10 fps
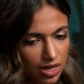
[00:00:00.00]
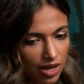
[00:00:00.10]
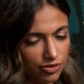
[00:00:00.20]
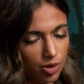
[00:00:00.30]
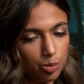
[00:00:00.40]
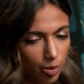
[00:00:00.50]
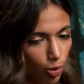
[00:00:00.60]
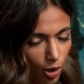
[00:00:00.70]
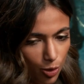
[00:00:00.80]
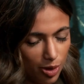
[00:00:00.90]
I feel a bit
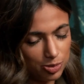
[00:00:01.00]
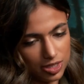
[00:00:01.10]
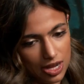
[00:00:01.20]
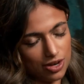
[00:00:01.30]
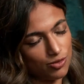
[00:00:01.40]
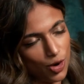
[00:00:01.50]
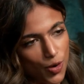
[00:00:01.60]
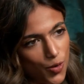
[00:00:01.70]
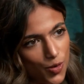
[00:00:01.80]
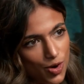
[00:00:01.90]
more equipped to kind of
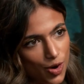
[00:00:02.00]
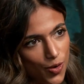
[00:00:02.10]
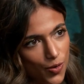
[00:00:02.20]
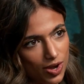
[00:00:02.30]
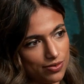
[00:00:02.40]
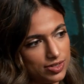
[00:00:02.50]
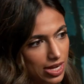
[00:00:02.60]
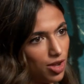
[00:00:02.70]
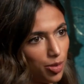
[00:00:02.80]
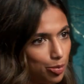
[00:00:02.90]
go go kind of
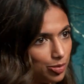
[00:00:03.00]
tell